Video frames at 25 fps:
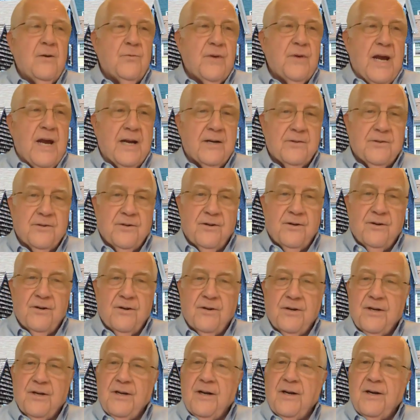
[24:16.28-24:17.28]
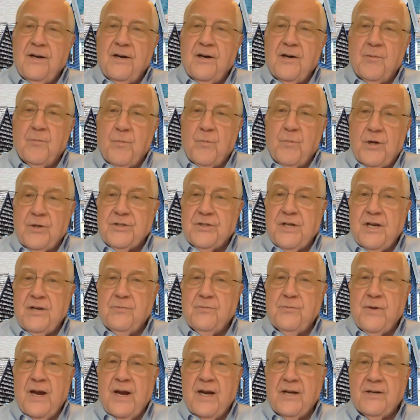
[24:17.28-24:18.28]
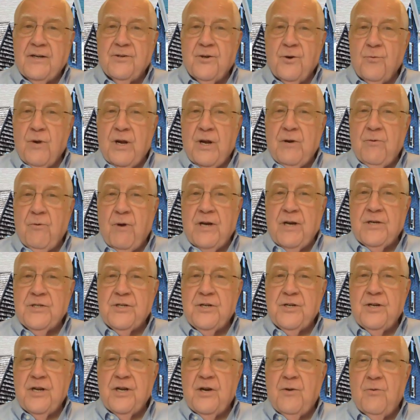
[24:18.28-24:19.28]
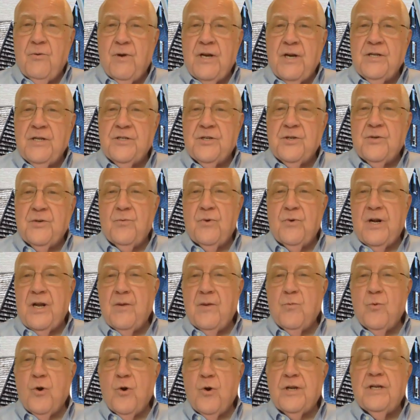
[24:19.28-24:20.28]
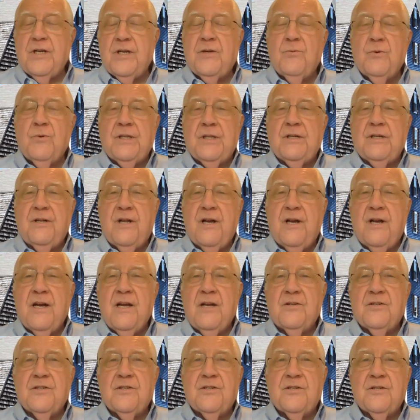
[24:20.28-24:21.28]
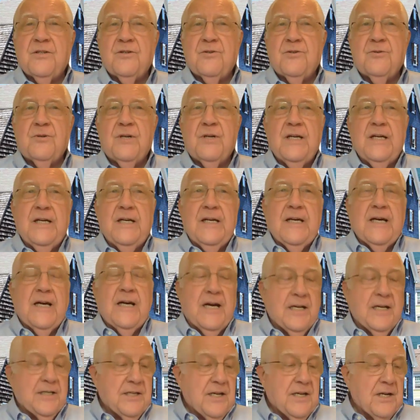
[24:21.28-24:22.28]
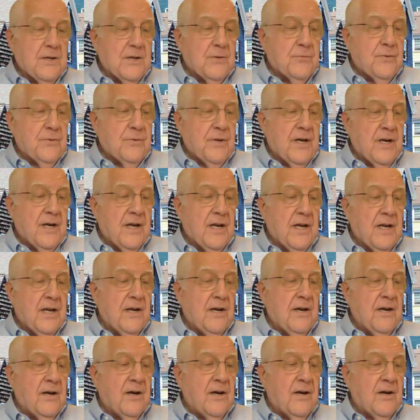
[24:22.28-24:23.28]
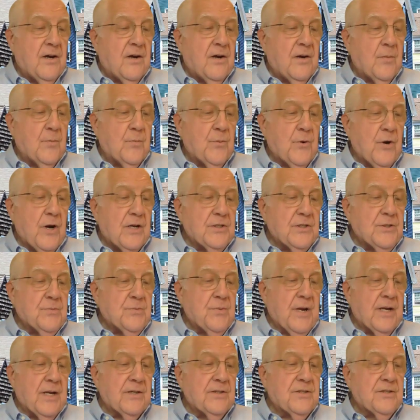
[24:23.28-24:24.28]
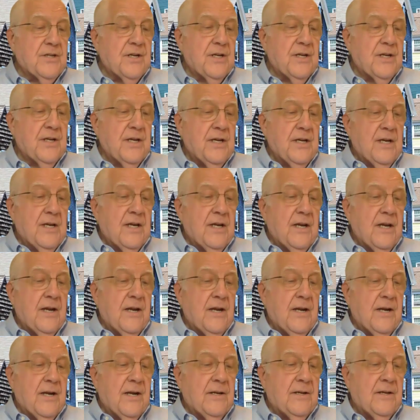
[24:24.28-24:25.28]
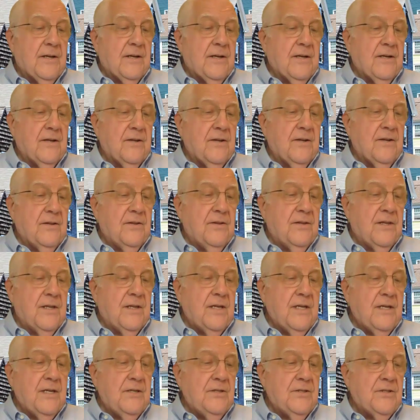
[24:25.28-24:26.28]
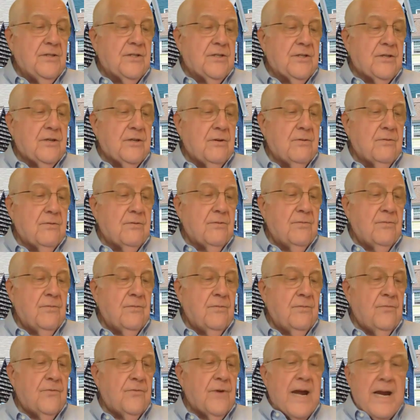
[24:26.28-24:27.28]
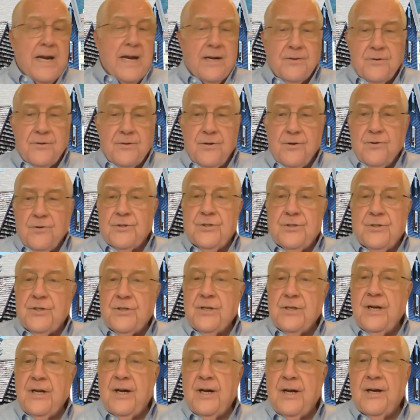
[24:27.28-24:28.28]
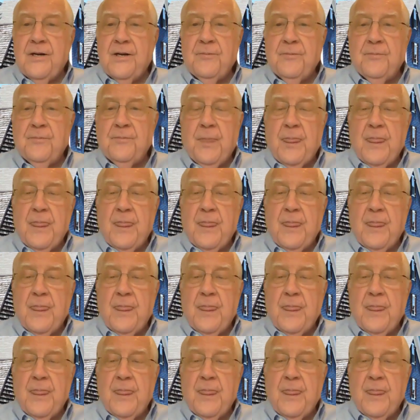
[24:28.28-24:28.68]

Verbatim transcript: factor, uh, multi-factor regression equation when I'm working with clients to identify uh, prospects. And these factors uh,